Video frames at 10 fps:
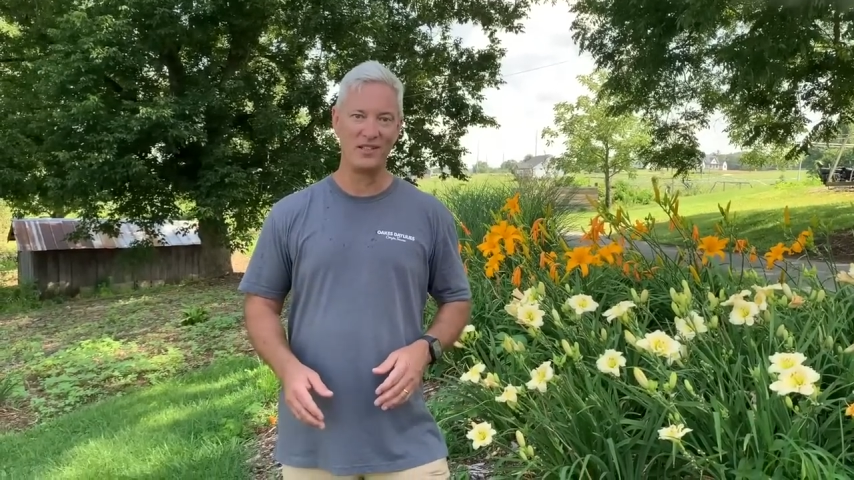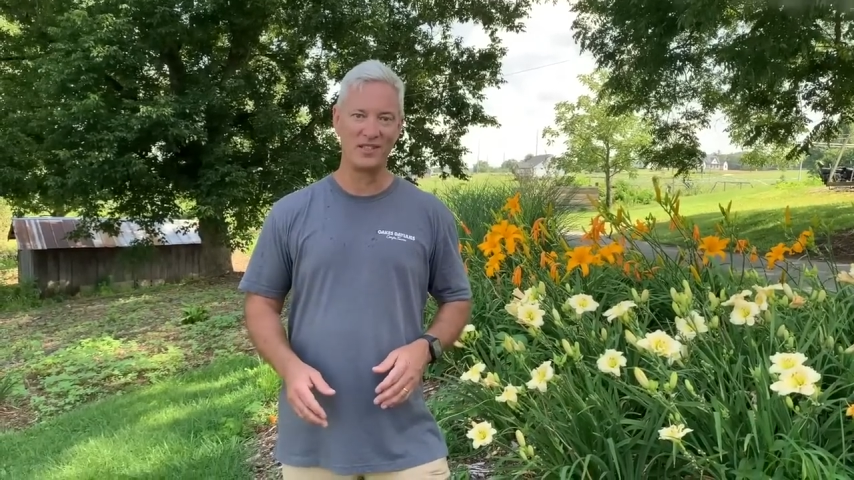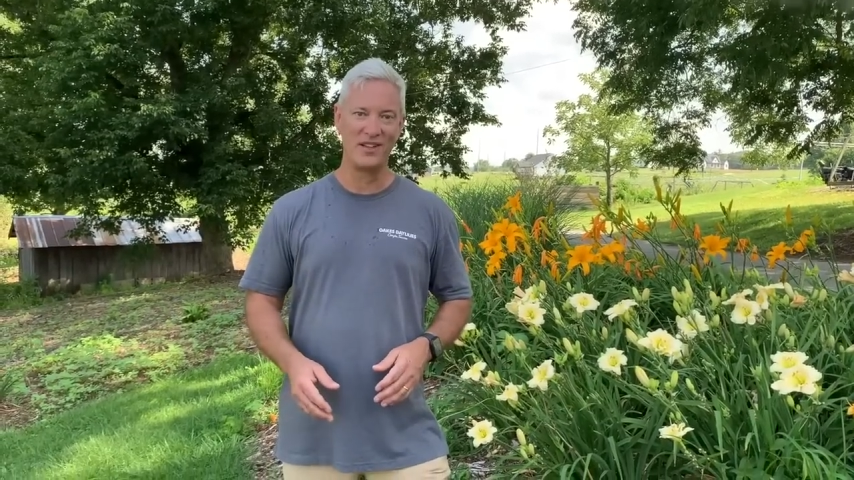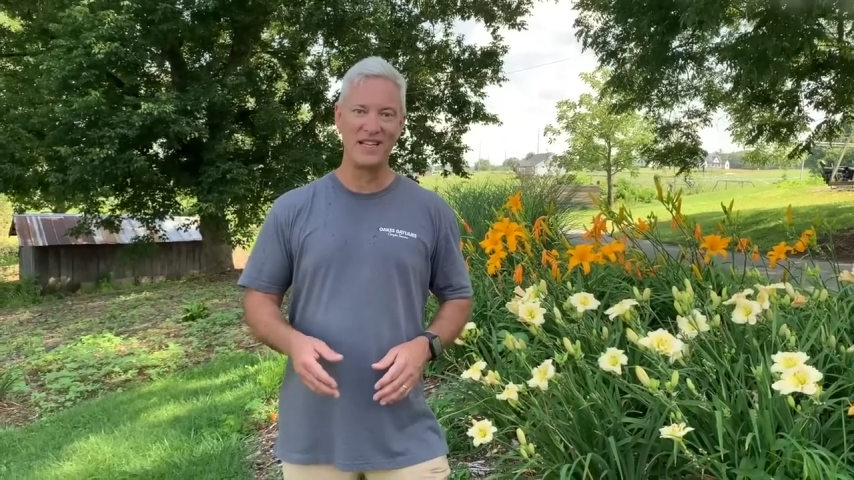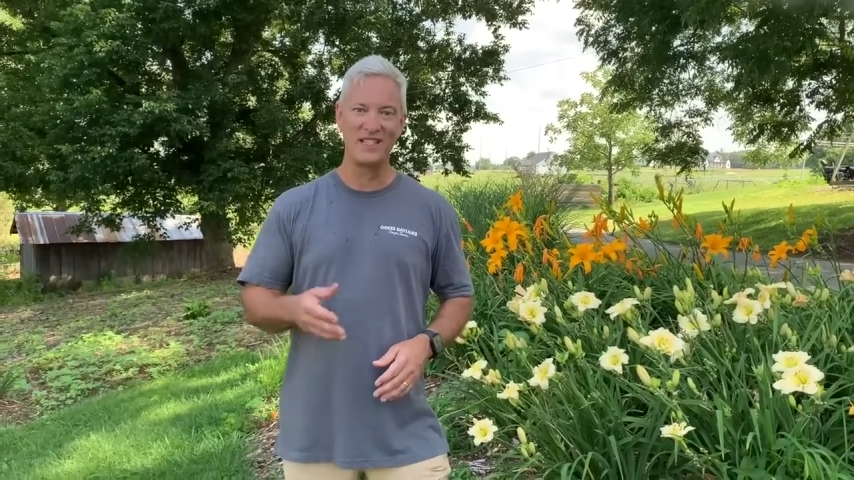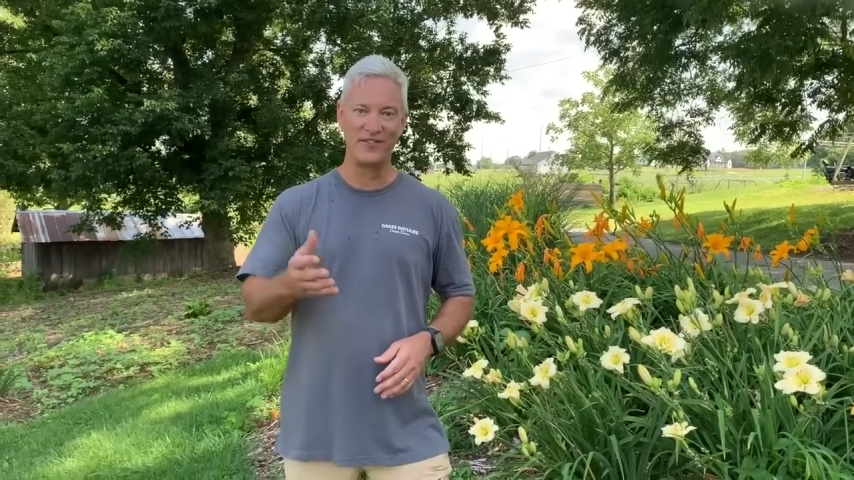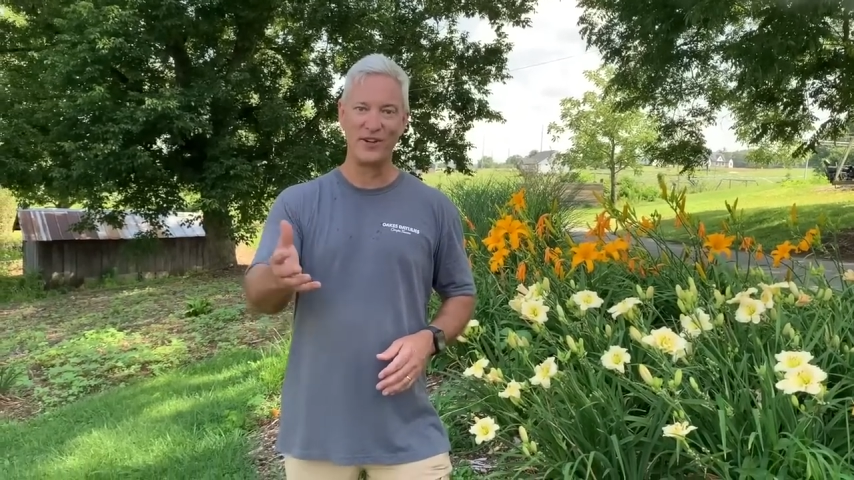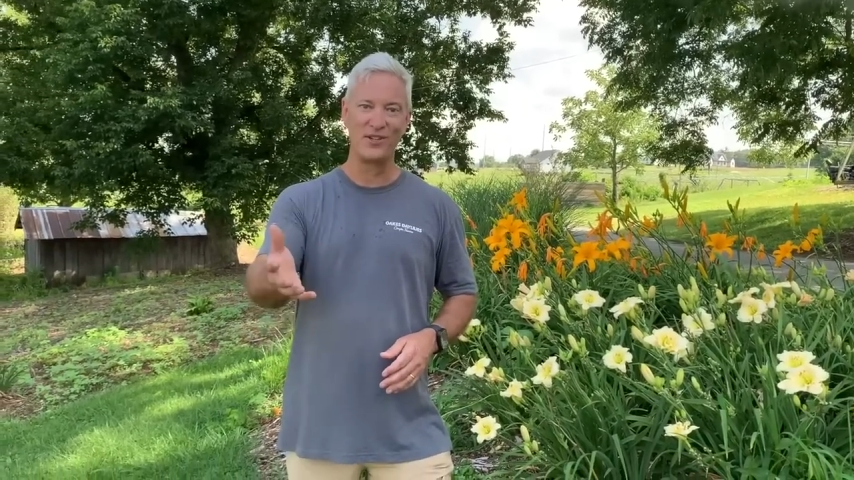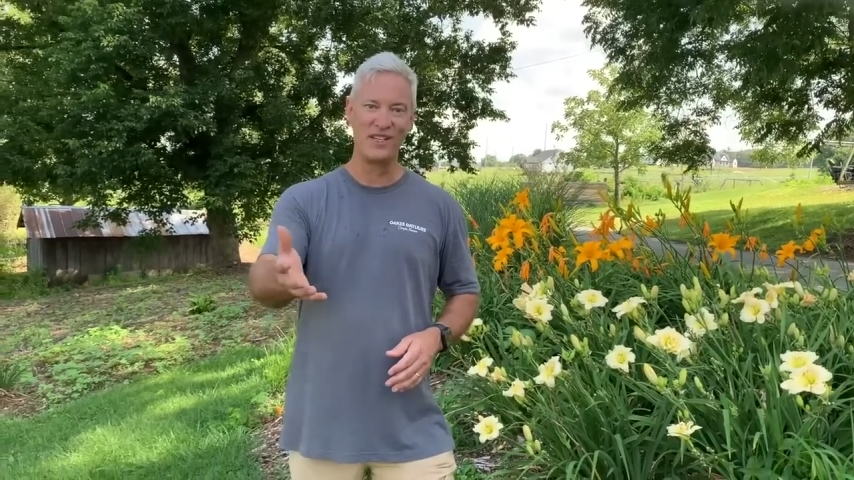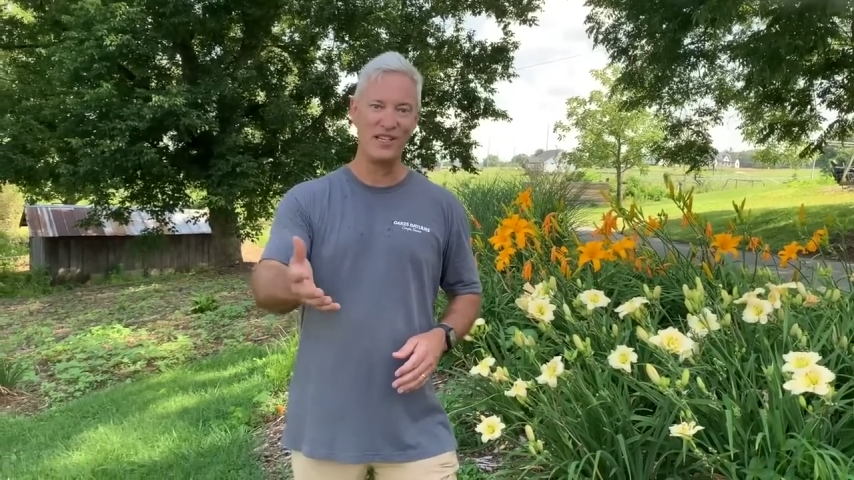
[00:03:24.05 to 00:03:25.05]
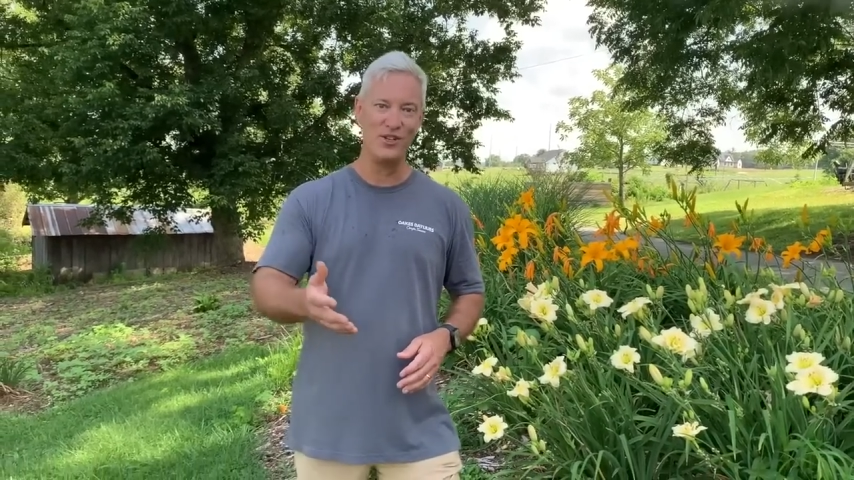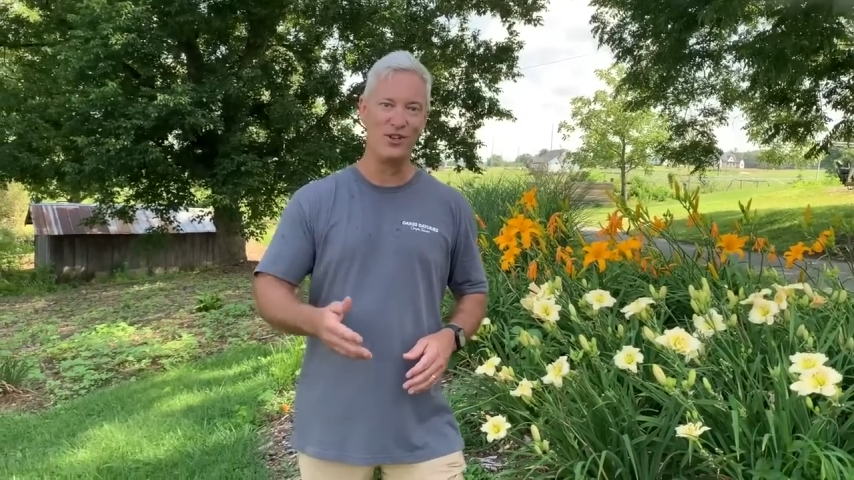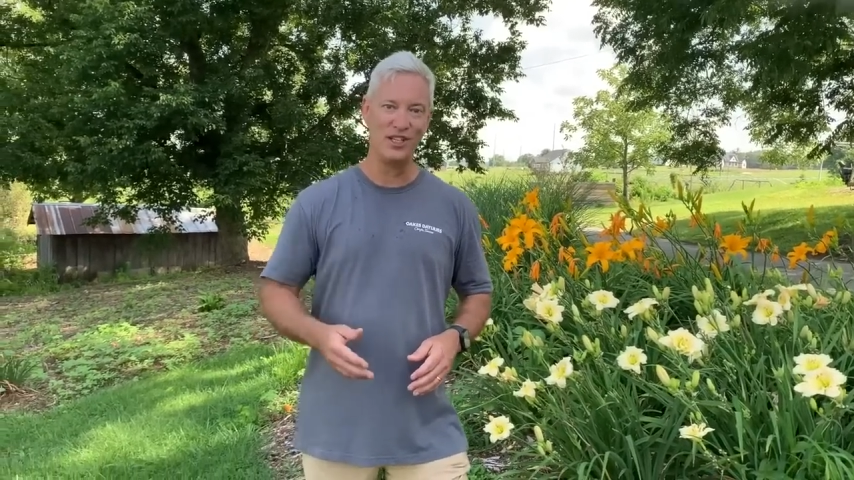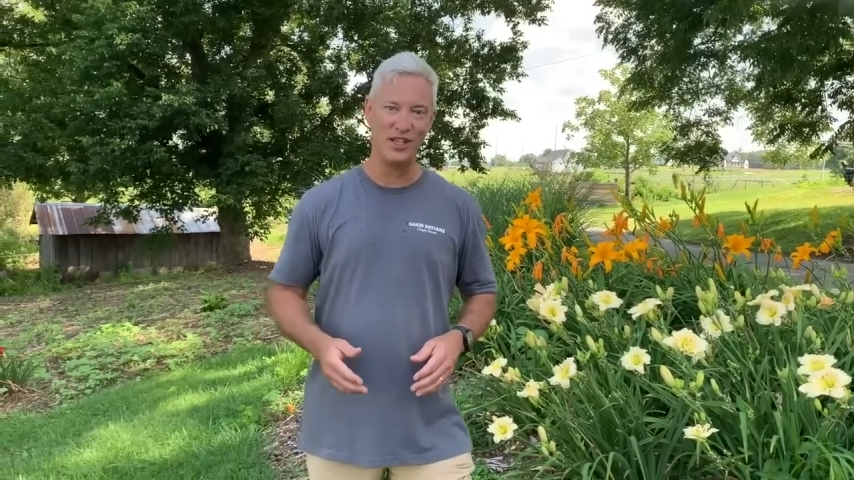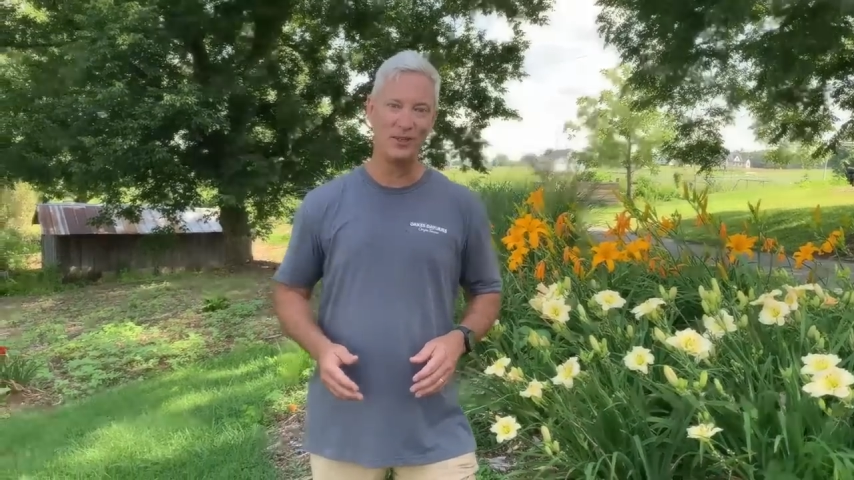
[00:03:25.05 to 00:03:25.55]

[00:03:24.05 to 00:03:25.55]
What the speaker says: So that's the first thing you could do.